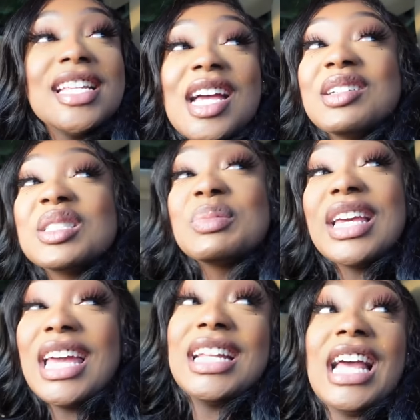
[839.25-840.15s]
now just
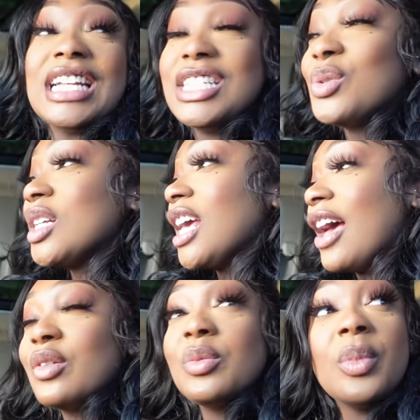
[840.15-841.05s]
playing now she want to
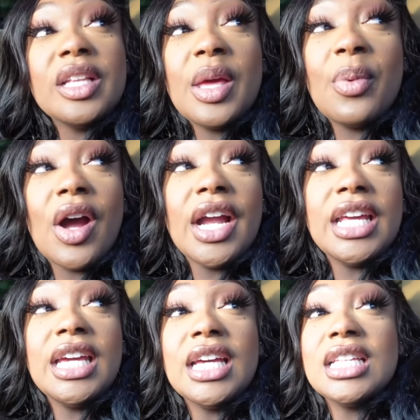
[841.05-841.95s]
a birthday
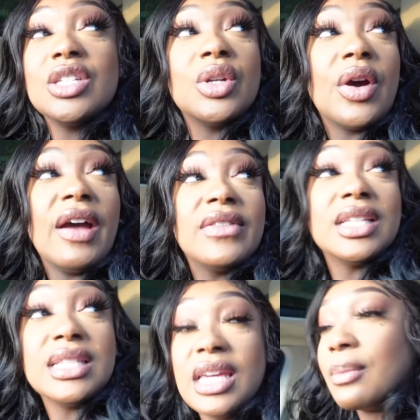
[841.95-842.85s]
party because you know after
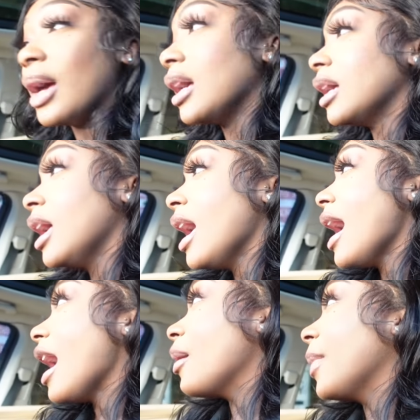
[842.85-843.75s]
seeing my how